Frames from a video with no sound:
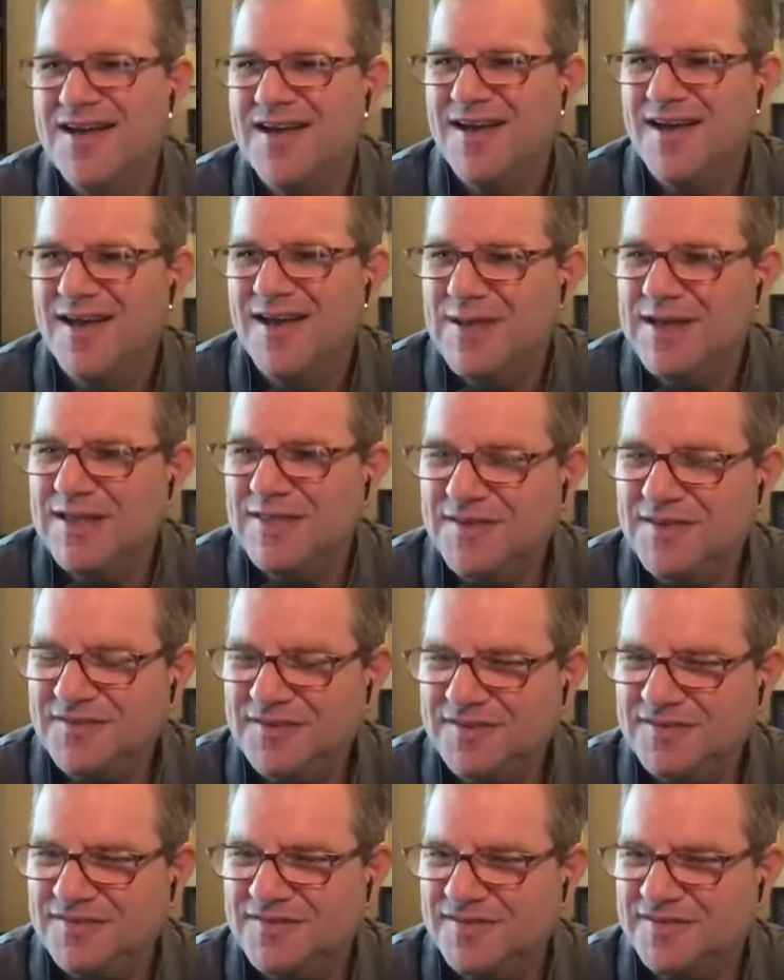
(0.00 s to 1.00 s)
I'm like, this
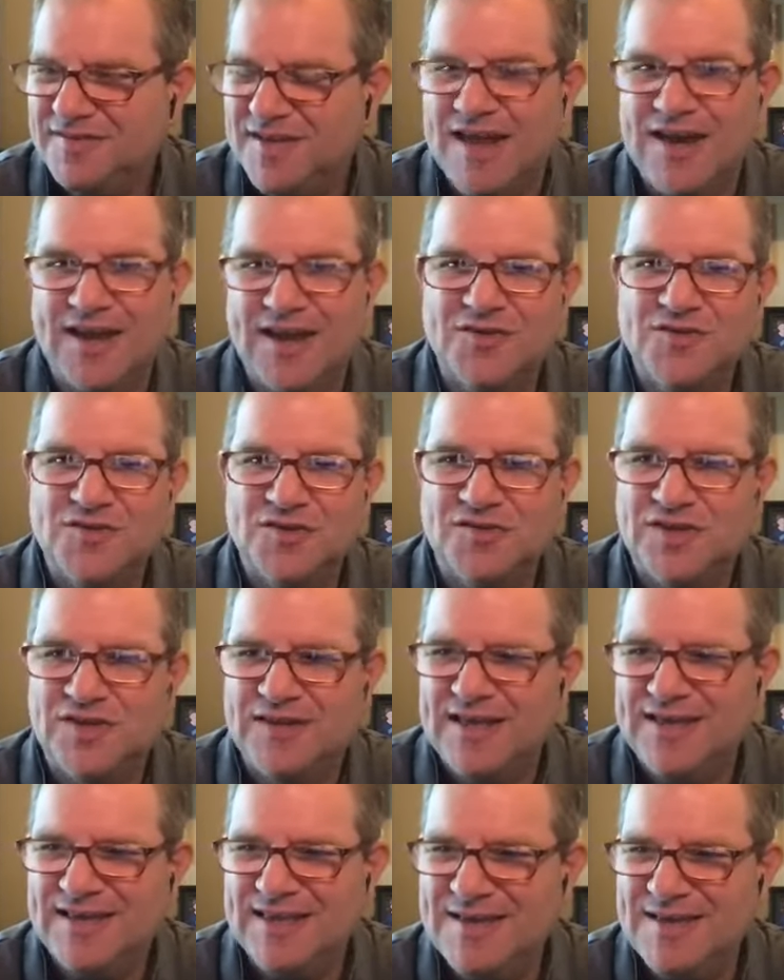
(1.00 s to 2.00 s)
is just kind of interesting.
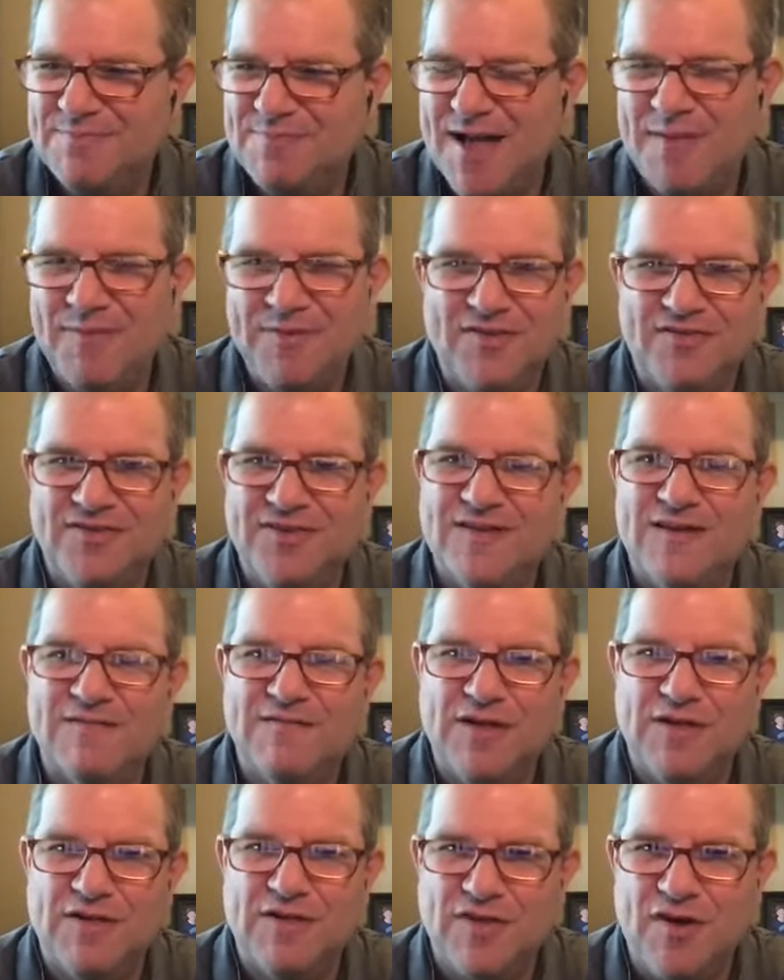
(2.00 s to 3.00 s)
Like he probably doesn't have
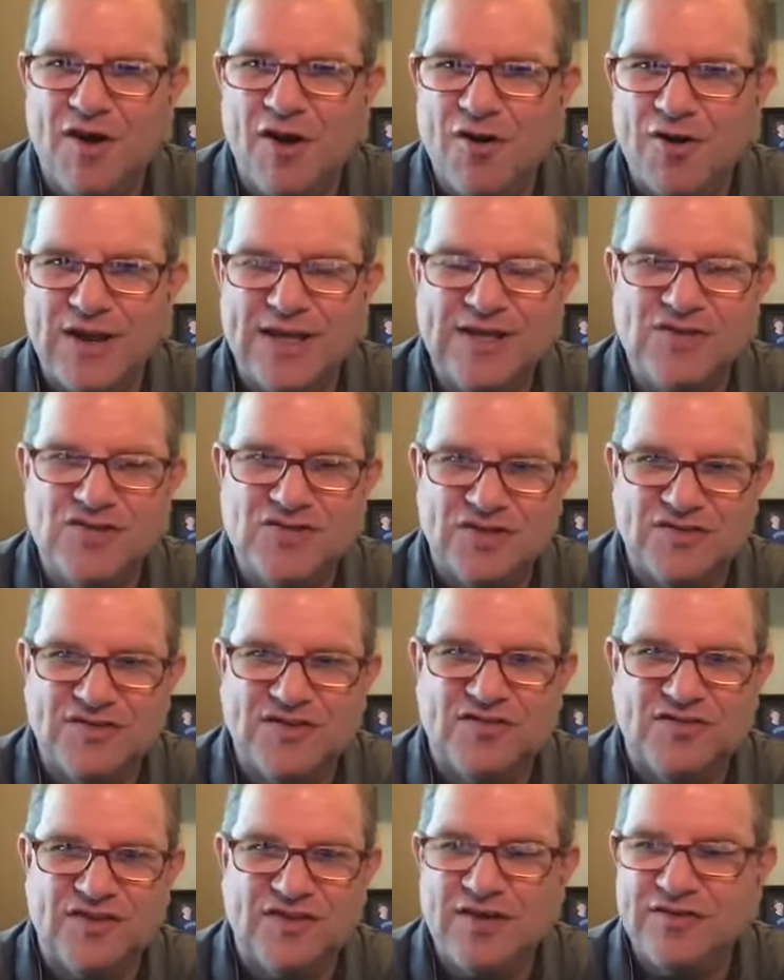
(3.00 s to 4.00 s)
the authority. He's just a
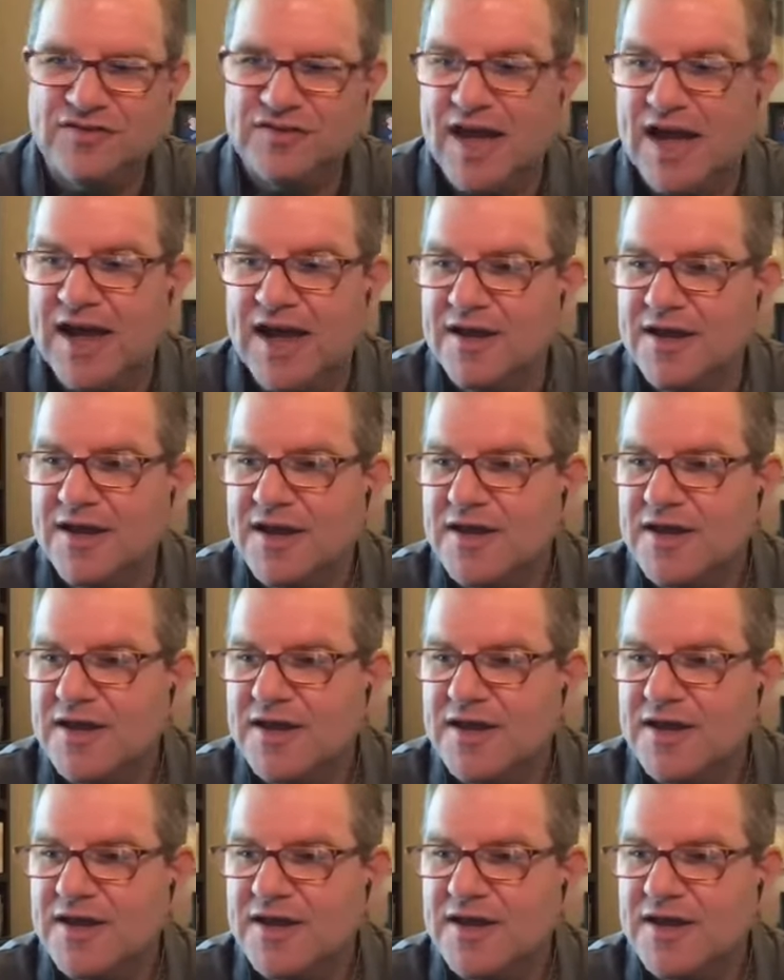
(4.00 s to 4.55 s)
sales guy.